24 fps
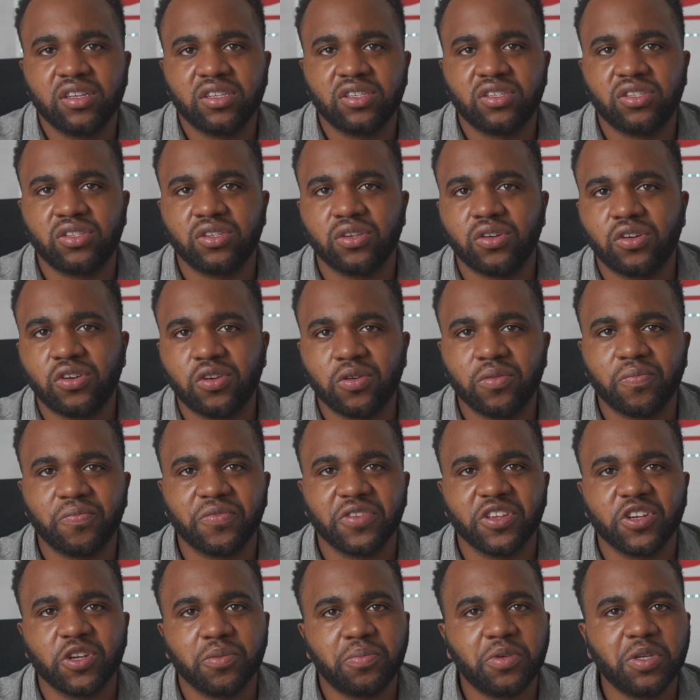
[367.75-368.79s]
So,
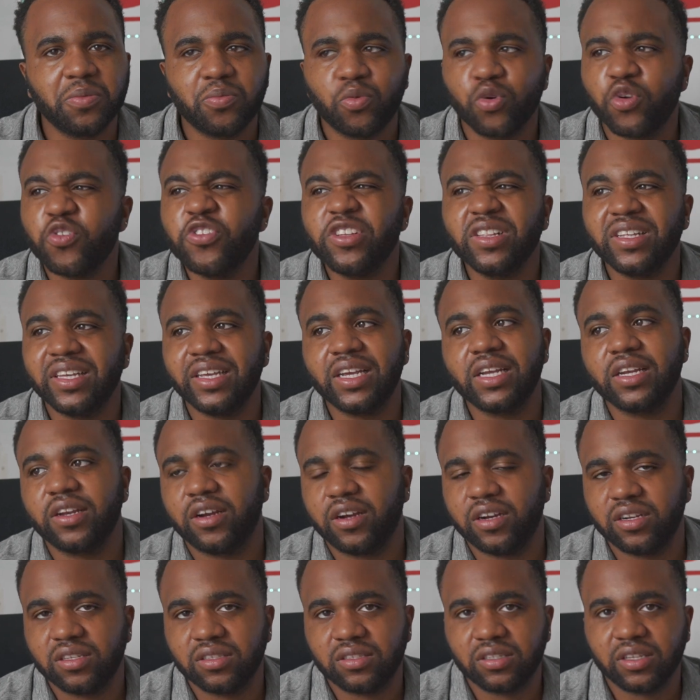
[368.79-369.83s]
you know, people were really
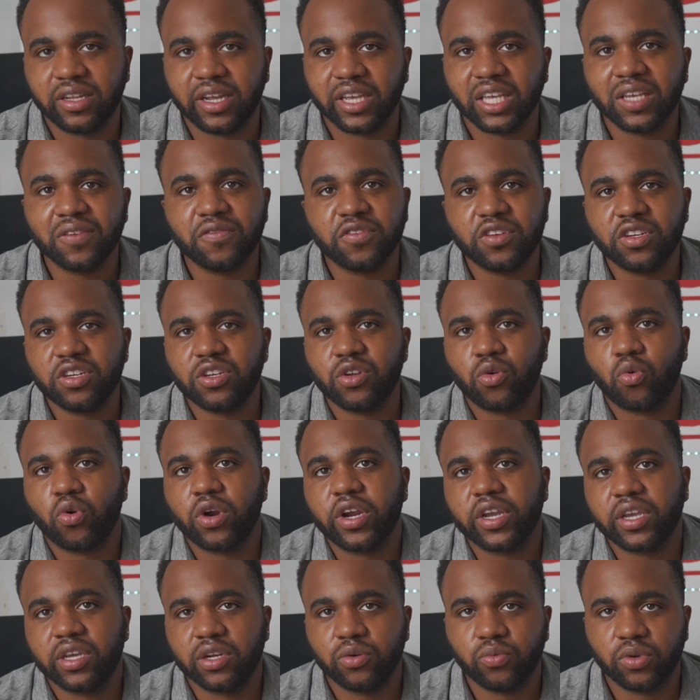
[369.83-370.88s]
ignorant. Like, even in the
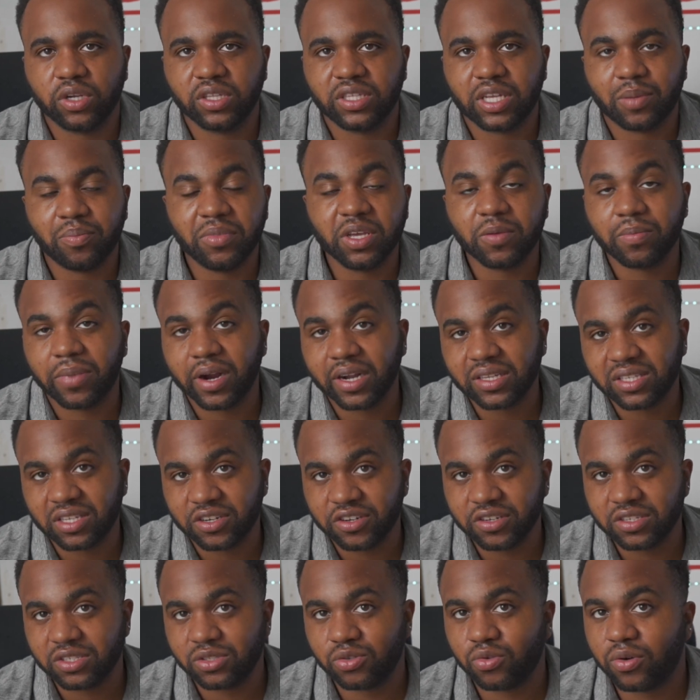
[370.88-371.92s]
working world, a big part of
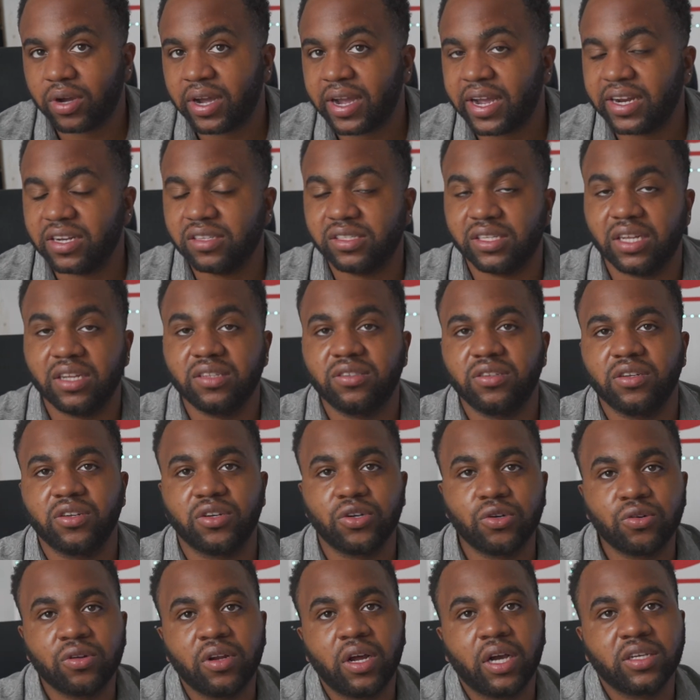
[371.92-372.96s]
the reason why I decided to
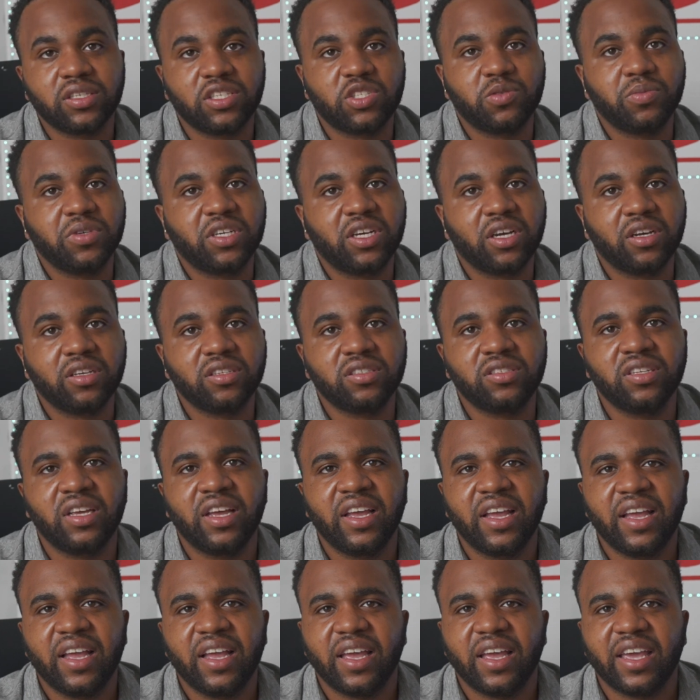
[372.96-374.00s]
grow locks is because
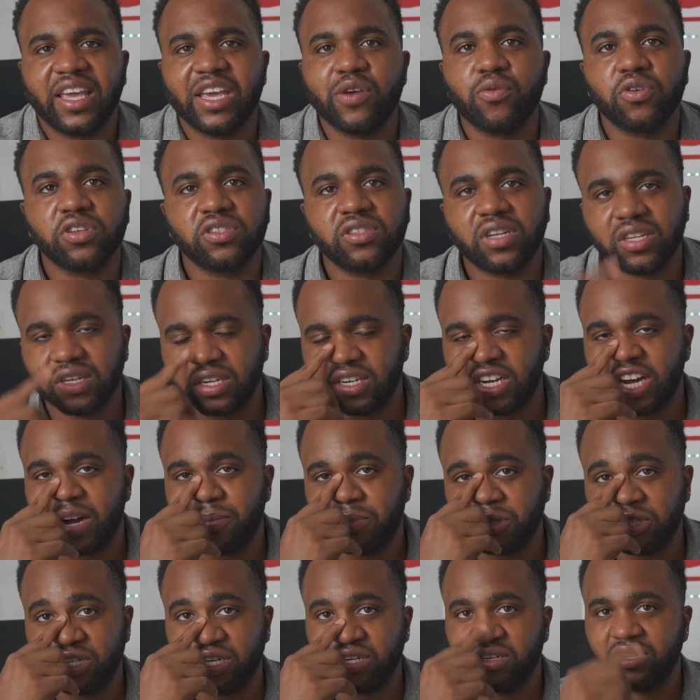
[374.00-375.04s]
it was not an
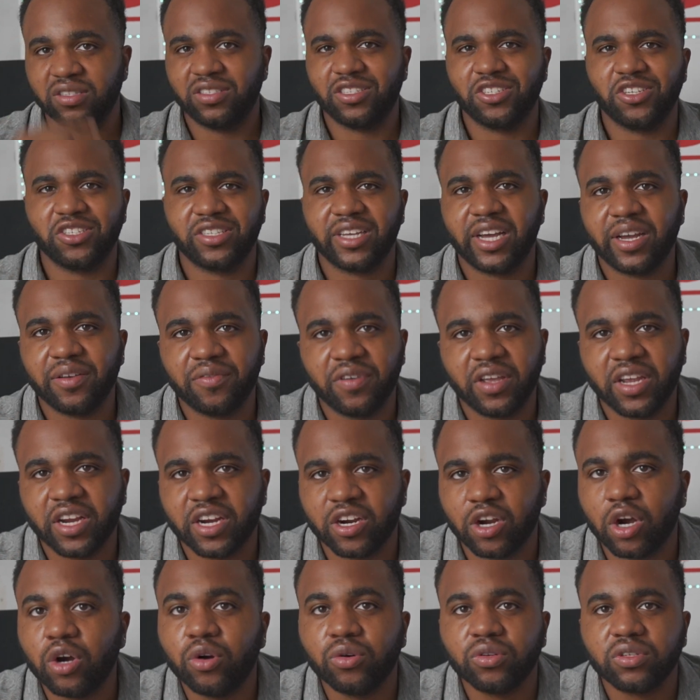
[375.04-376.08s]
option to just have
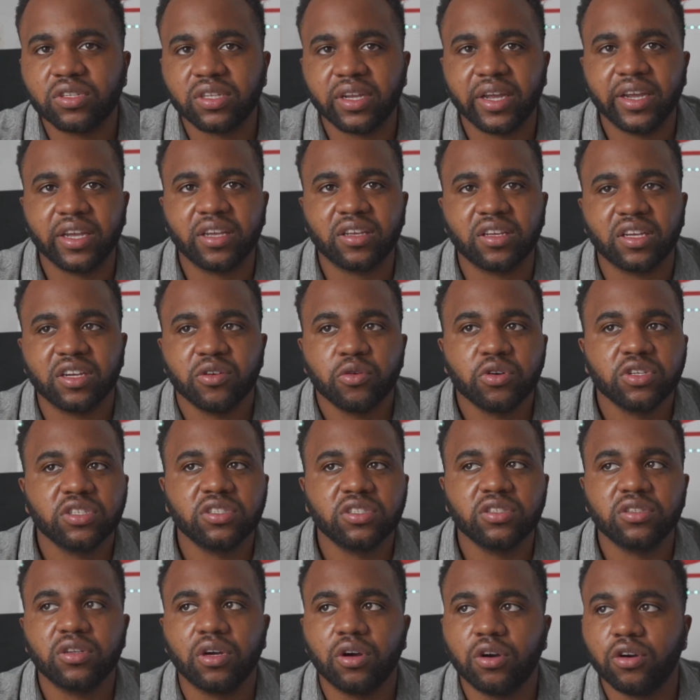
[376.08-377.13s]
hair out. Like, it
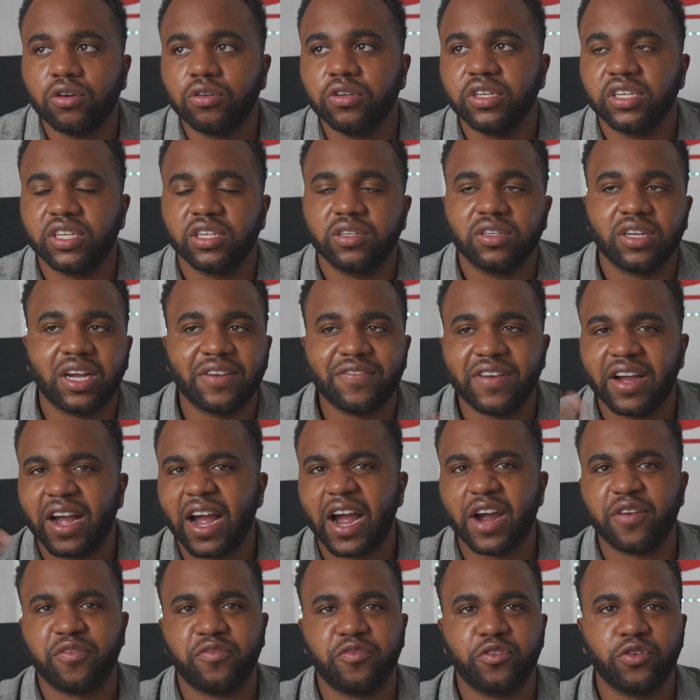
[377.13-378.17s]
wasn't, oh, you can have an
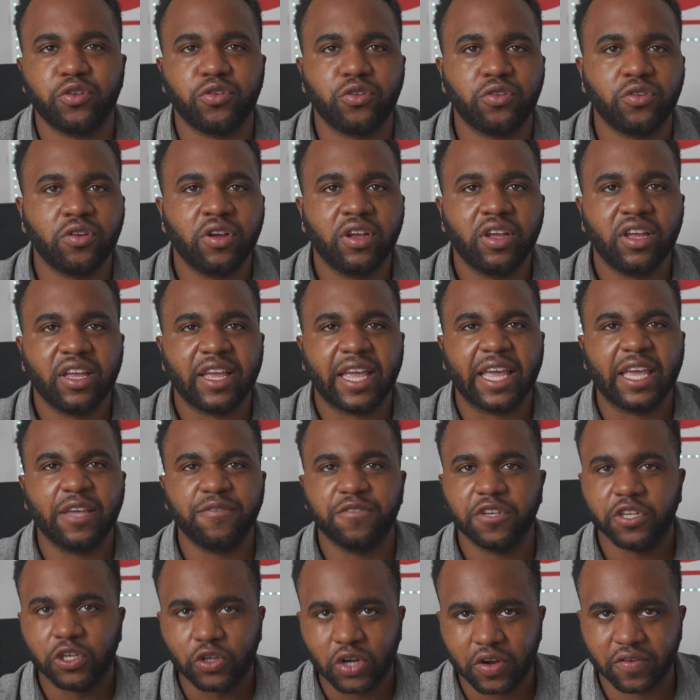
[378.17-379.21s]
afro if
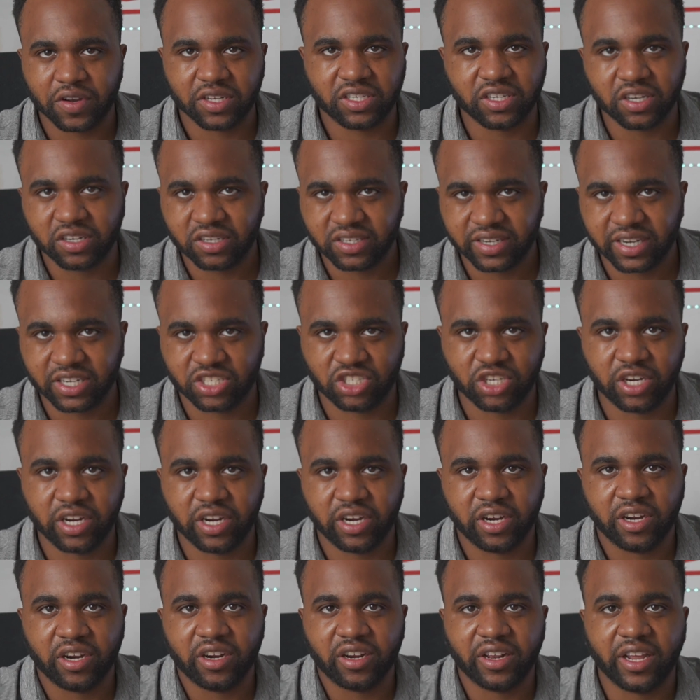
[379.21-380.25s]
you don't have a certain texture
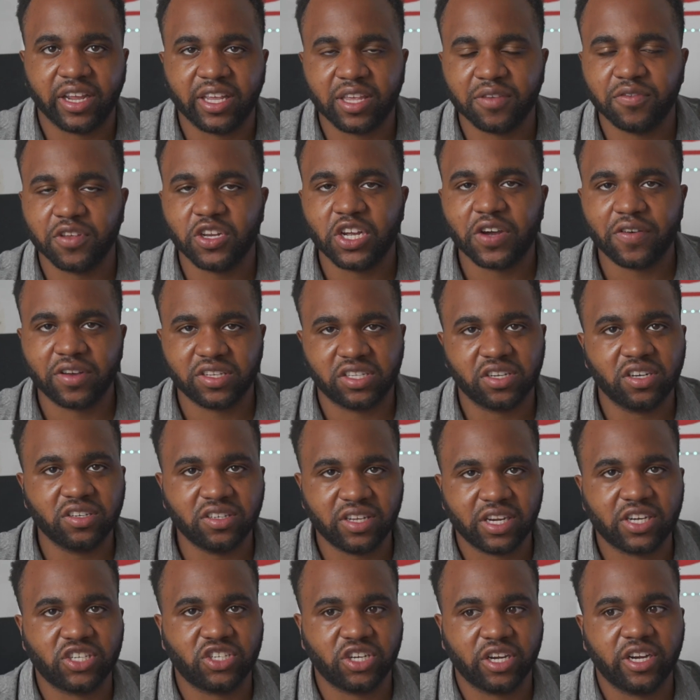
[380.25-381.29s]
hair. Like, if you don't have a certain
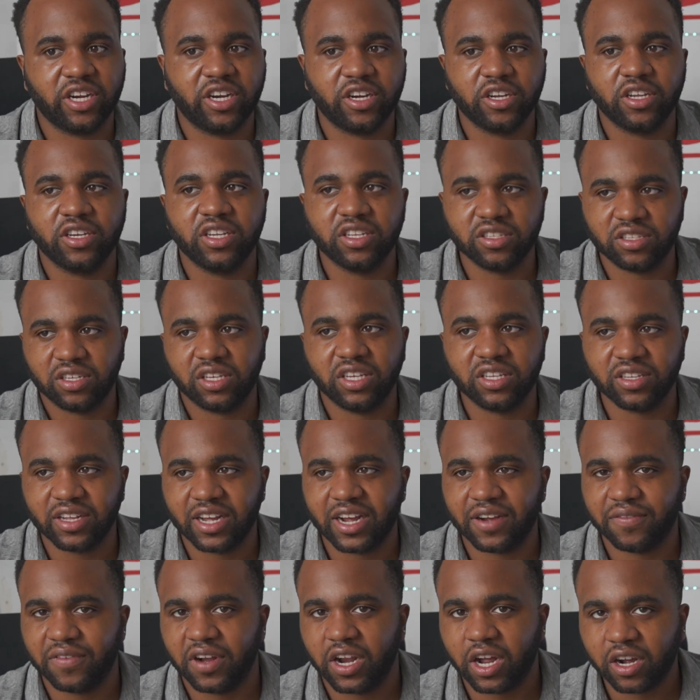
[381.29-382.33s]
texture hair, you need to either
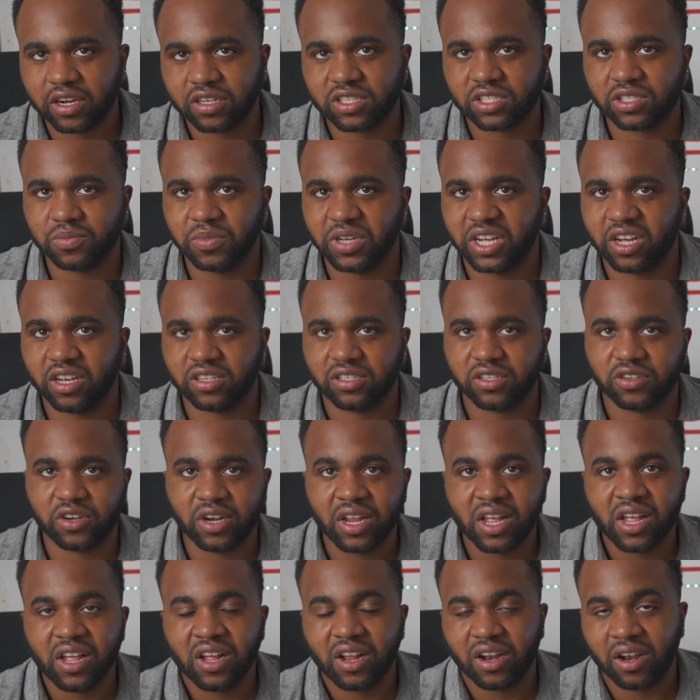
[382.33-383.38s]
have locks, because
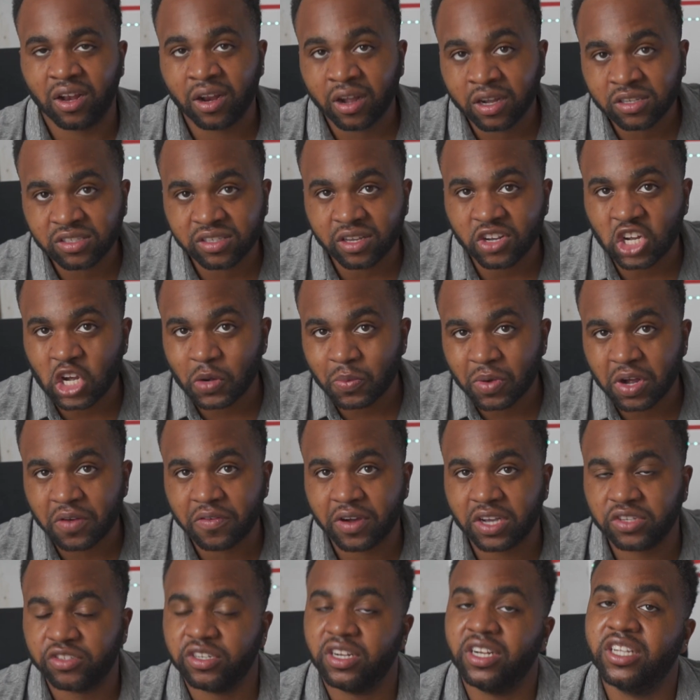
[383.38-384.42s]
locks can come off
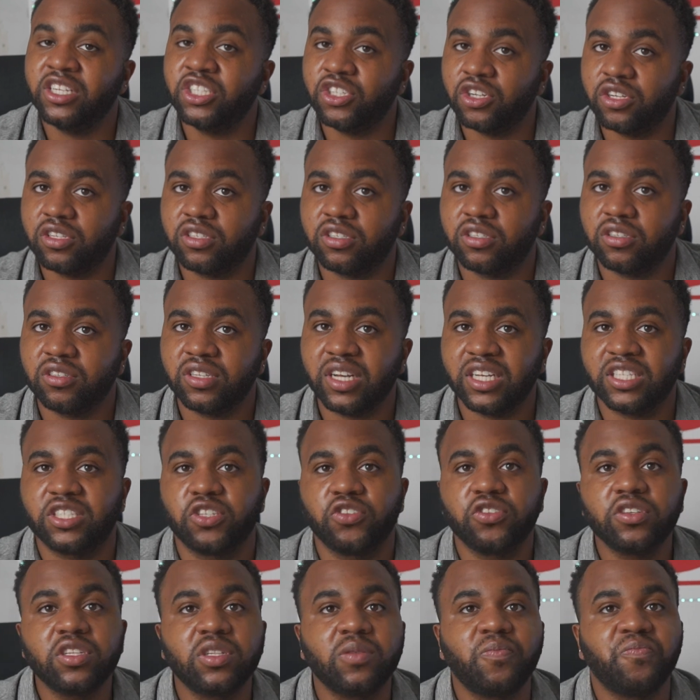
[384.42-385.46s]
as religious. That's
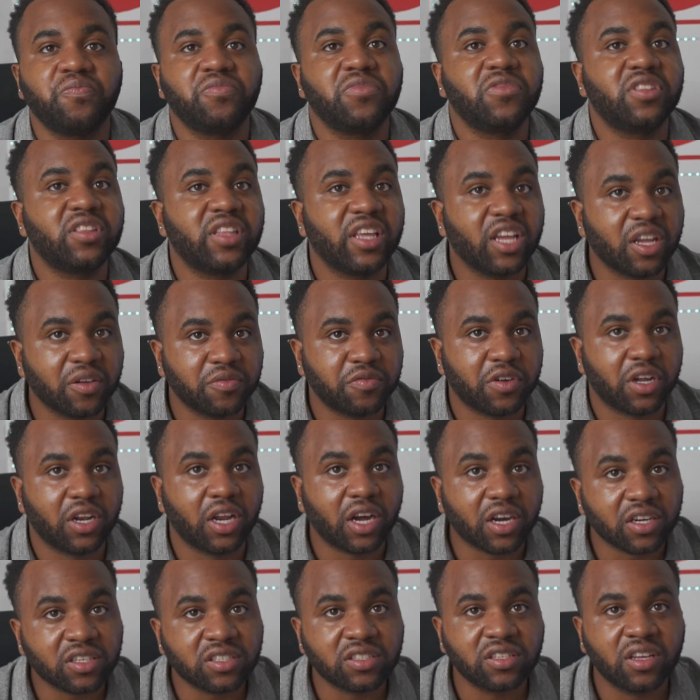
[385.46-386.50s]
the real thing for
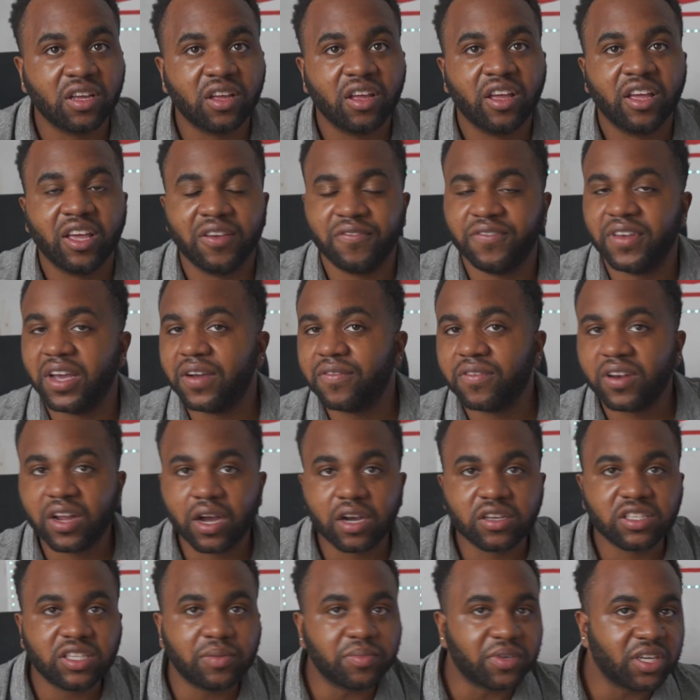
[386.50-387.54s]
locks. If you have
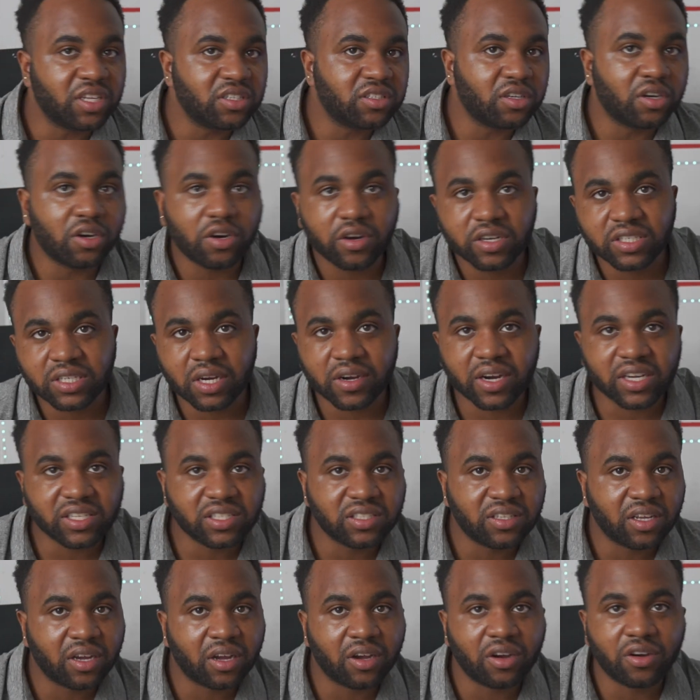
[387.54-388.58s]
locks, them can say, oh, he's a
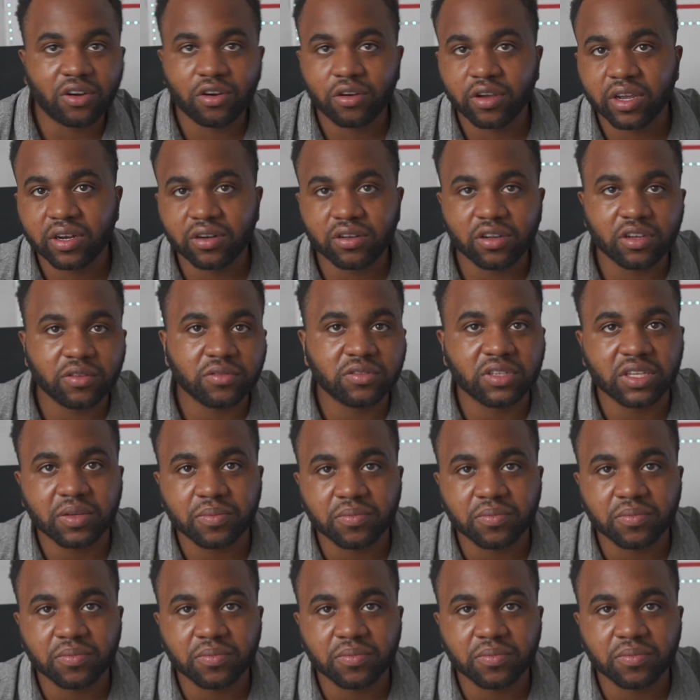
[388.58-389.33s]
Rasta, oh, you know,